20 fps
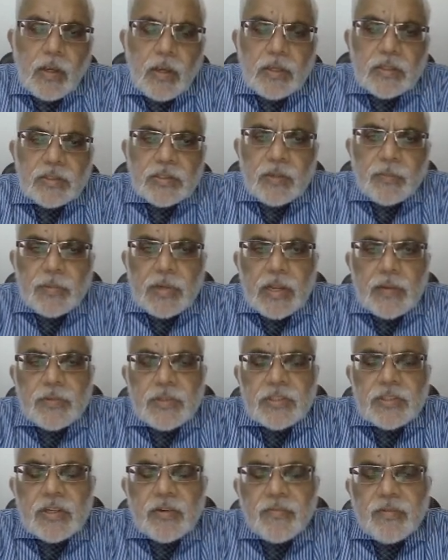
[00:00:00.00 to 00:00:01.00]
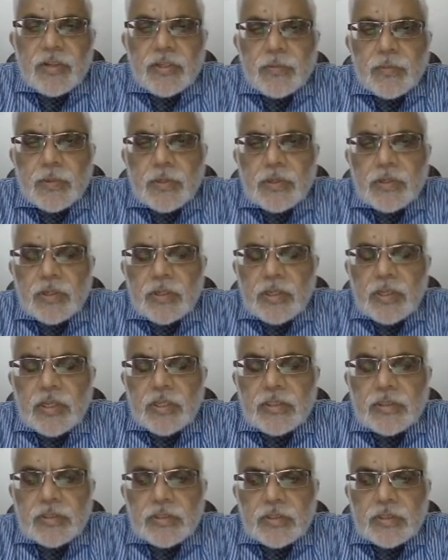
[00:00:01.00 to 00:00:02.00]
Sometimes this infringement
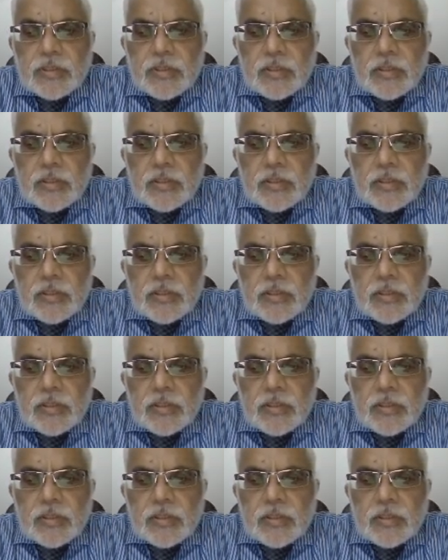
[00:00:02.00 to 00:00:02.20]
is,